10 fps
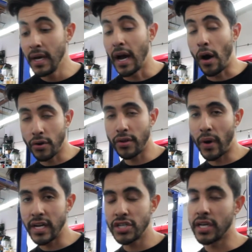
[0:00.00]
I ordered the
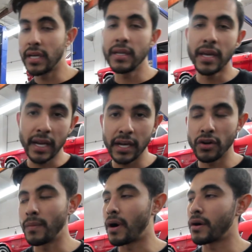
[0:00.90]
right shit, getting here
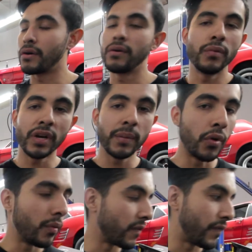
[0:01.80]
tomorrow. We'll keep
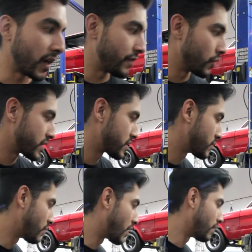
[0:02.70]
going with the fucking fuel system
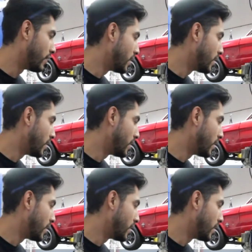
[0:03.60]
tomorrow.